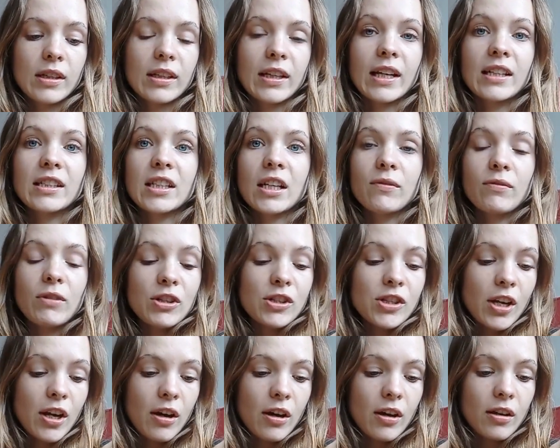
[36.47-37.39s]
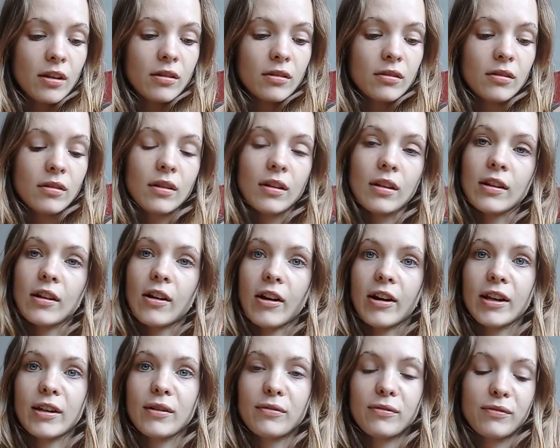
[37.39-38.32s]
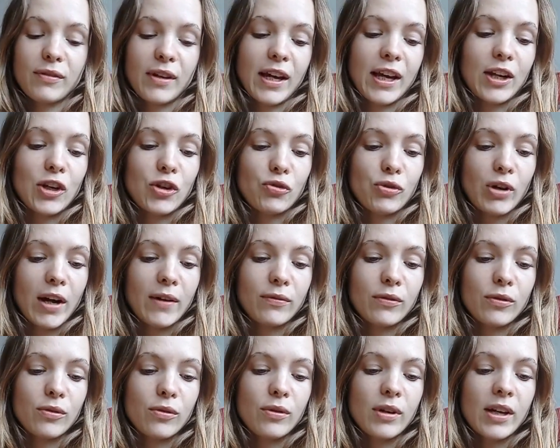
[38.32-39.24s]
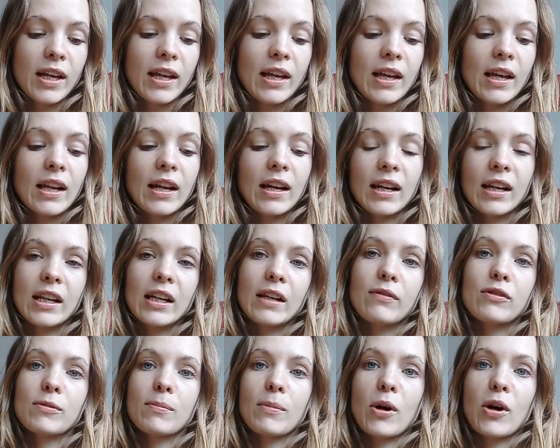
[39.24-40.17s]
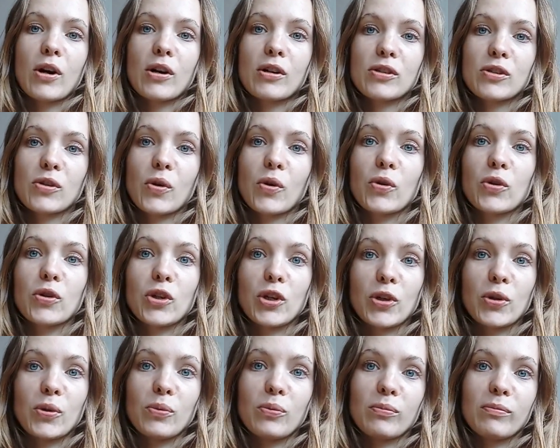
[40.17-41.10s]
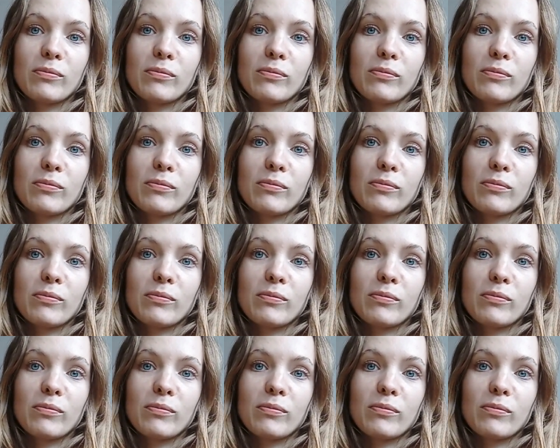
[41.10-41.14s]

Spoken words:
and in return, life and travel leaves marks on you.